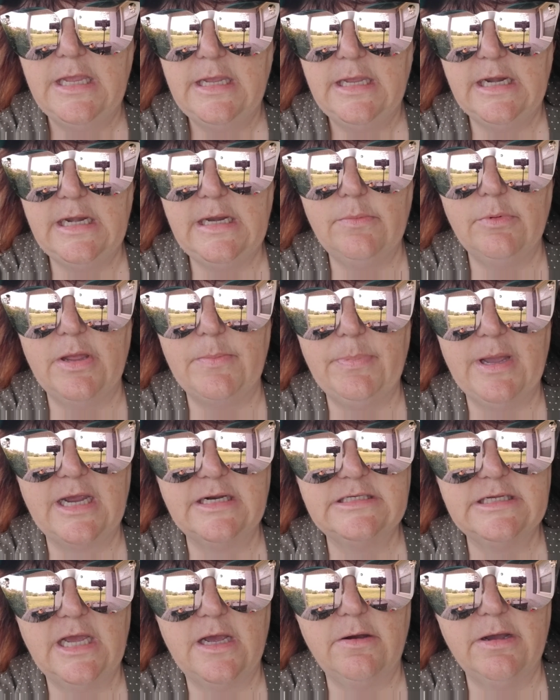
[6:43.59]
Anyway, back
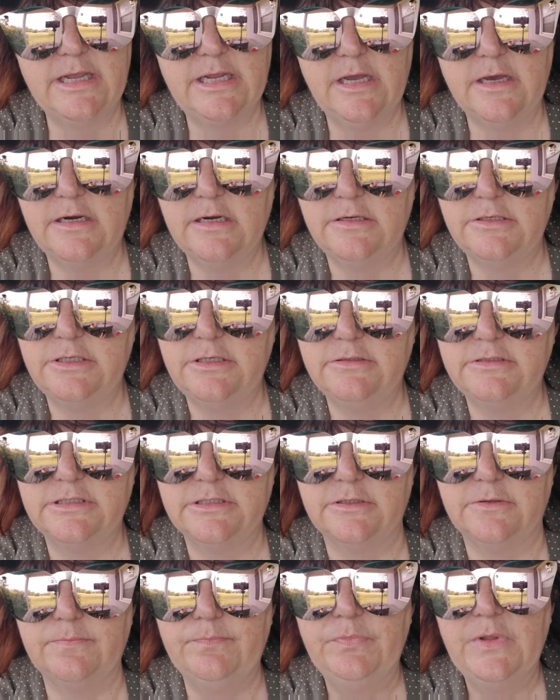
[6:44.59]
to how I got on
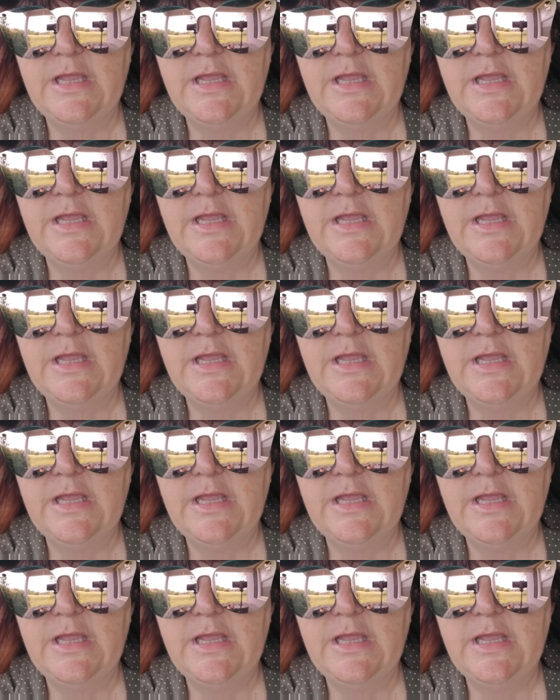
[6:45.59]
YouTube.